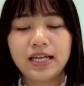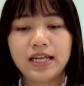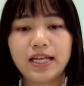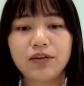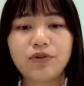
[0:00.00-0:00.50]

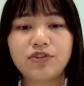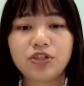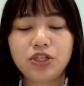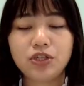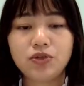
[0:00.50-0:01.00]

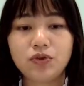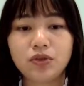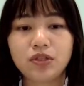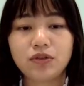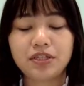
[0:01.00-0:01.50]
equation 2.
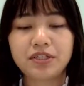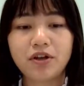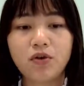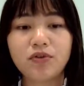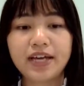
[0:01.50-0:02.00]
So this
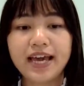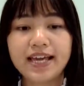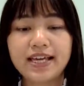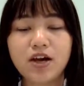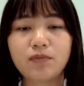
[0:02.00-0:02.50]

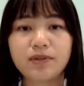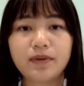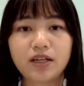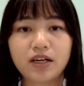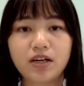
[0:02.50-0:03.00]
OK
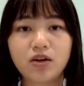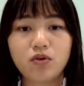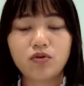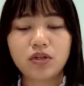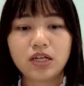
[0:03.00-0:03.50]
optimal
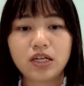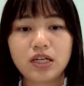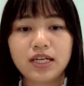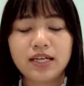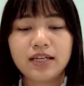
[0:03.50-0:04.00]
kernel.
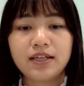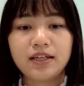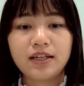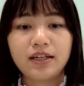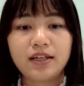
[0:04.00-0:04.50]

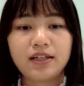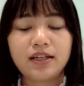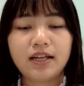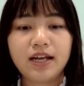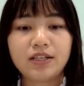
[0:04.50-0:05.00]

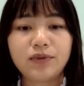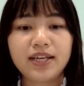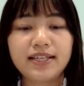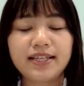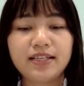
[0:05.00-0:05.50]
As we
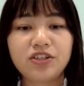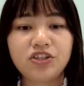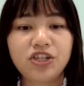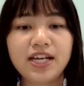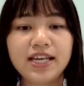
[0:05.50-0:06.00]
can see, this
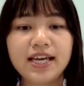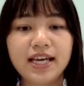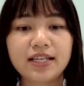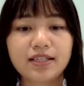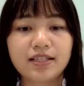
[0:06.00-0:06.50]

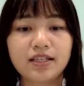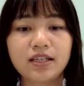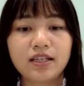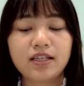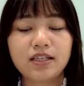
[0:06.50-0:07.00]

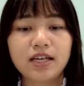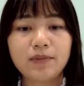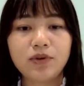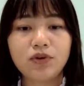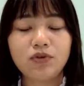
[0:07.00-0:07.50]

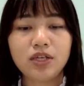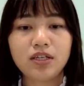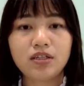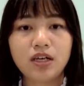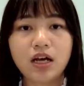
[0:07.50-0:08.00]
gxw
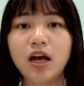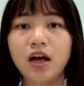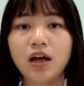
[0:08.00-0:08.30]
is a